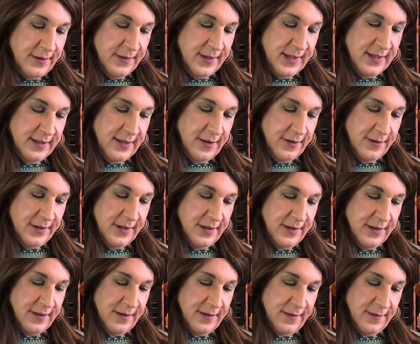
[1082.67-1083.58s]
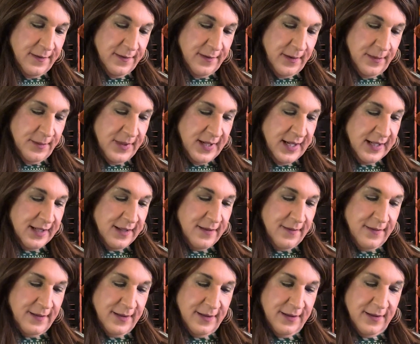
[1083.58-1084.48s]
these notions of
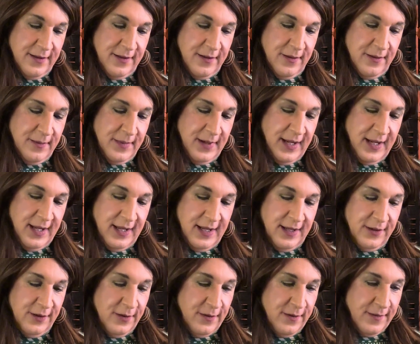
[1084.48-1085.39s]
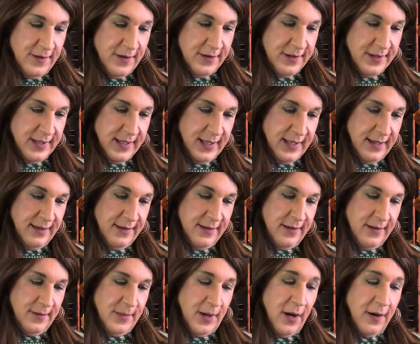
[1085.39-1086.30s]
objectivism and
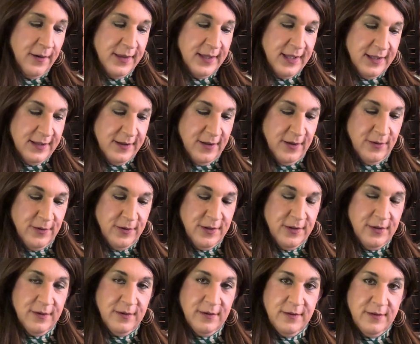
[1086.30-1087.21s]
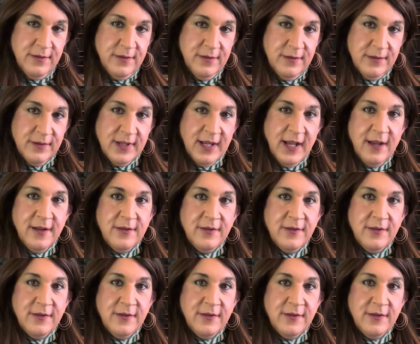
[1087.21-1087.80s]
universalism, all these notions kind